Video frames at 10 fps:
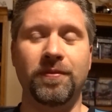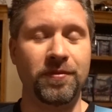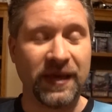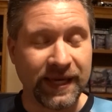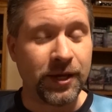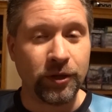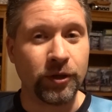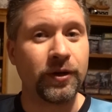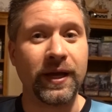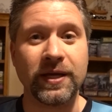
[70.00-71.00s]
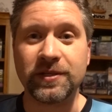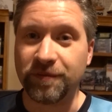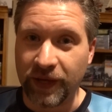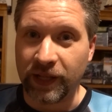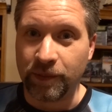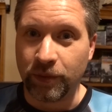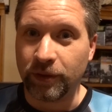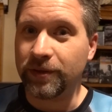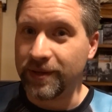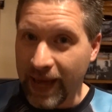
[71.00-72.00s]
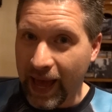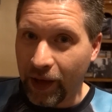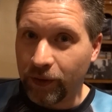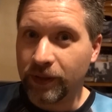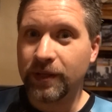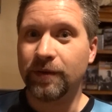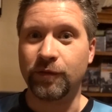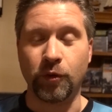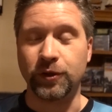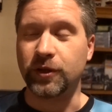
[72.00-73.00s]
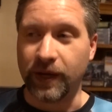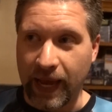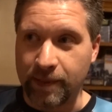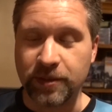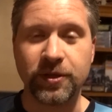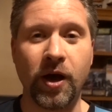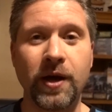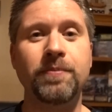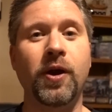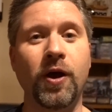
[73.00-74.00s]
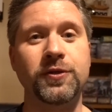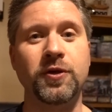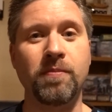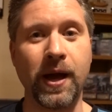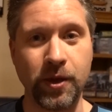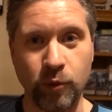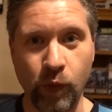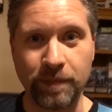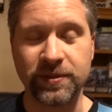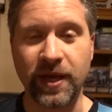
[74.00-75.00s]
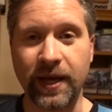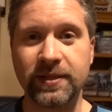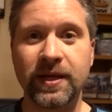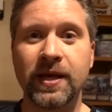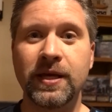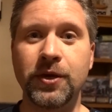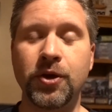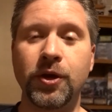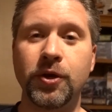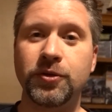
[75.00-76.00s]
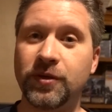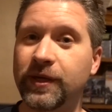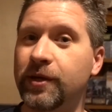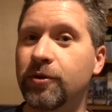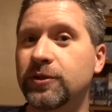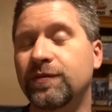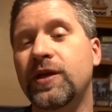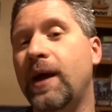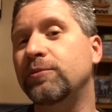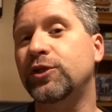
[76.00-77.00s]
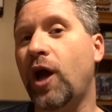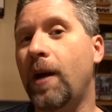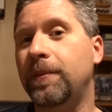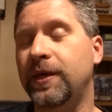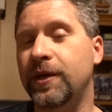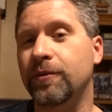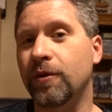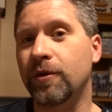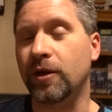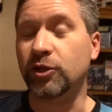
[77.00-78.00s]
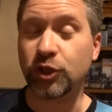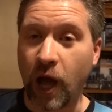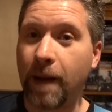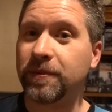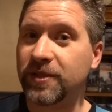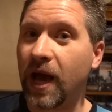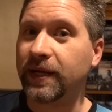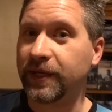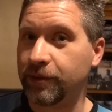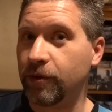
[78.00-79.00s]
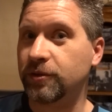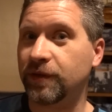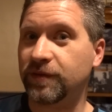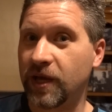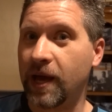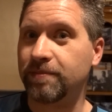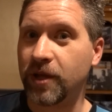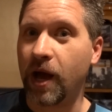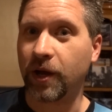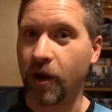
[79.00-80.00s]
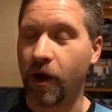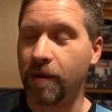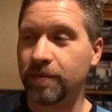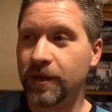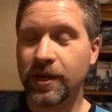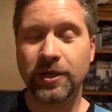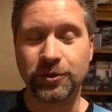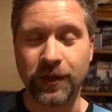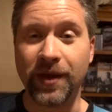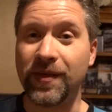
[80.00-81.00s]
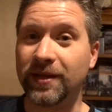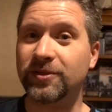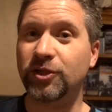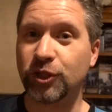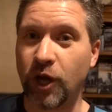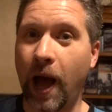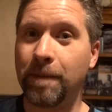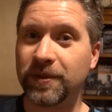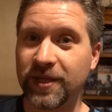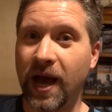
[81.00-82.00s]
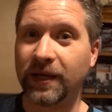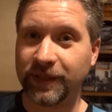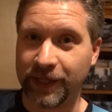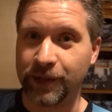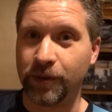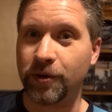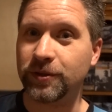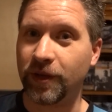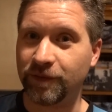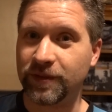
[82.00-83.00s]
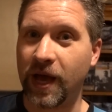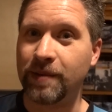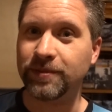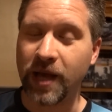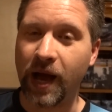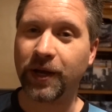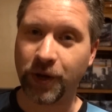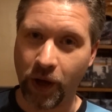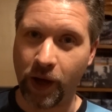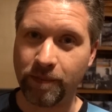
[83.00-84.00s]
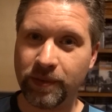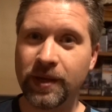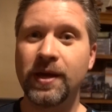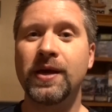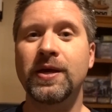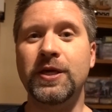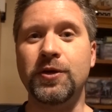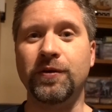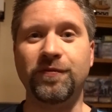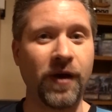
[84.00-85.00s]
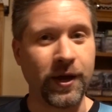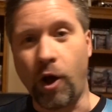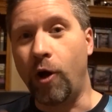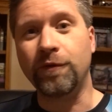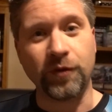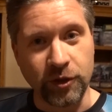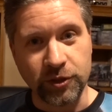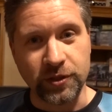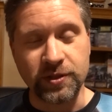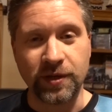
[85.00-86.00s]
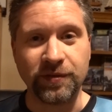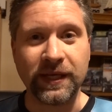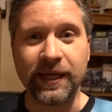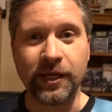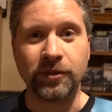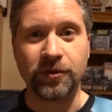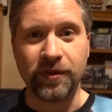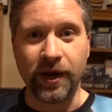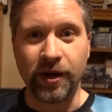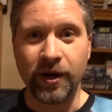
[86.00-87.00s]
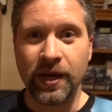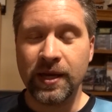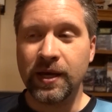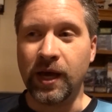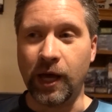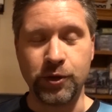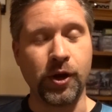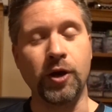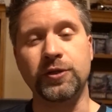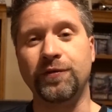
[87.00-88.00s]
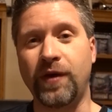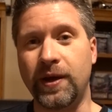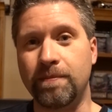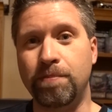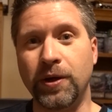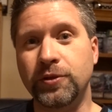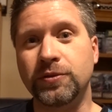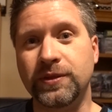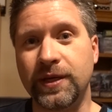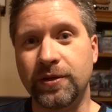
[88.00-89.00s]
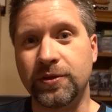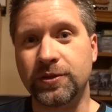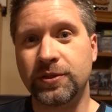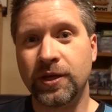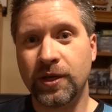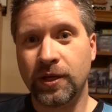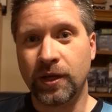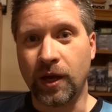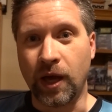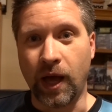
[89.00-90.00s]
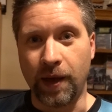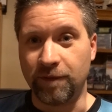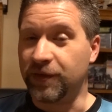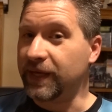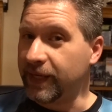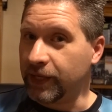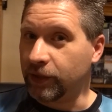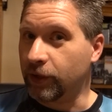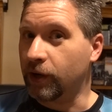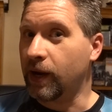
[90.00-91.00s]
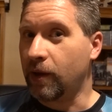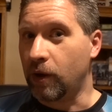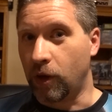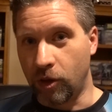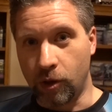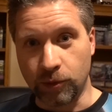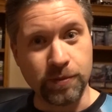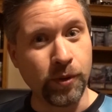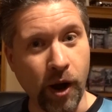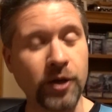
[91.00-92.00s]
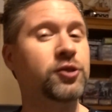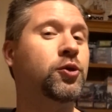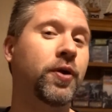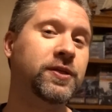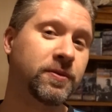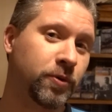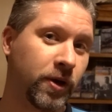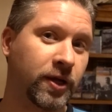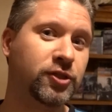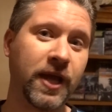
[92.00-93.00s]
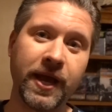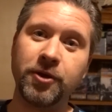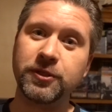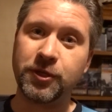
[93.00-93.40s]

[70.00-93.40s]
Healer is available now, of course, on Amazon, but also my own website. You can go to the Heroes of Time shop, shop.heroesoftime.com. So again, that's shop.heroesoftime.com. You can find all versions of The Healer there. You can also find bundle deals of The Healer along with Murdoch's Choice and Murdoch's Shadow.